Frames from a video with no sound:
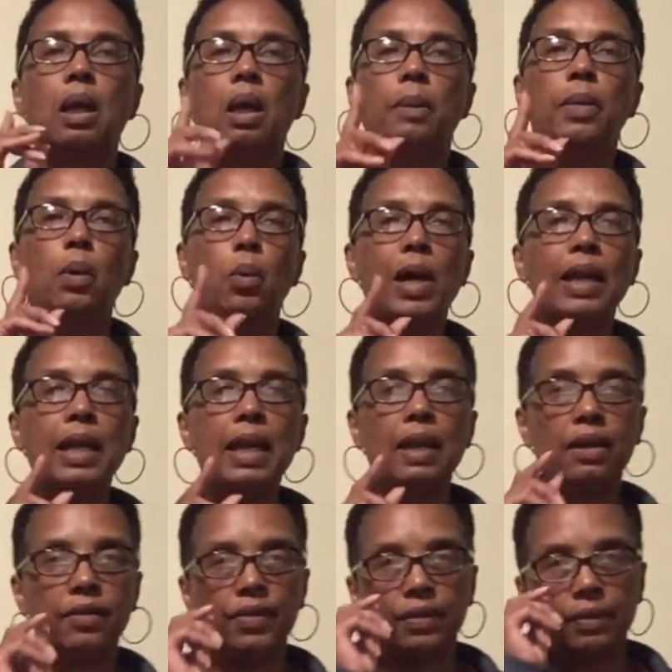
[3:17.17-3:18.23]
But what
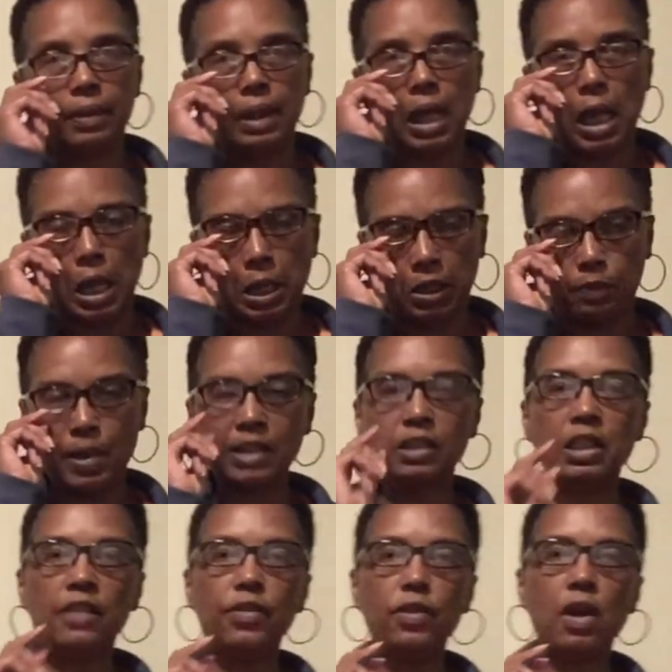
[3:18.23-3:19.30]
if,
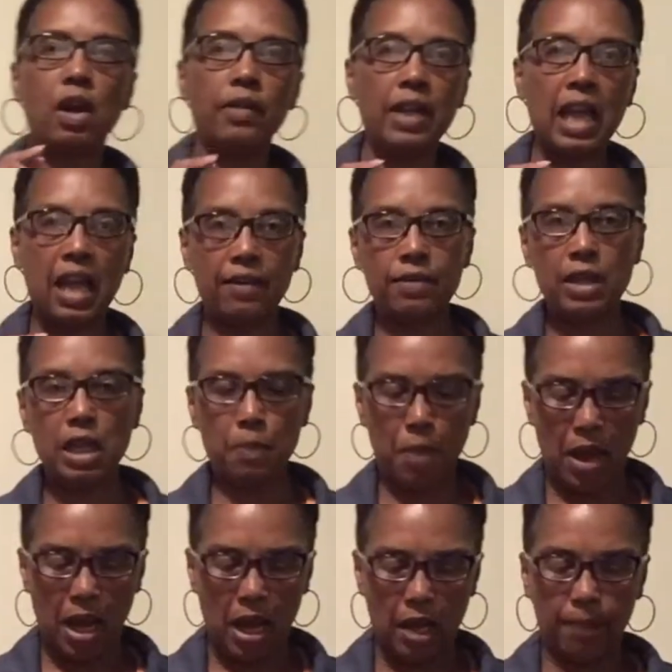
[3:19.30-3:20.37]
especially if you already have knee
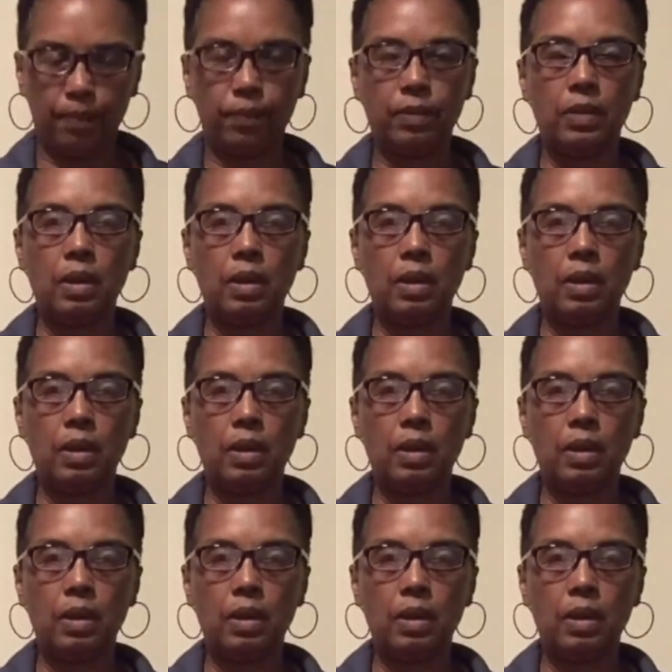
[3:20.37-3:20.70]
pain,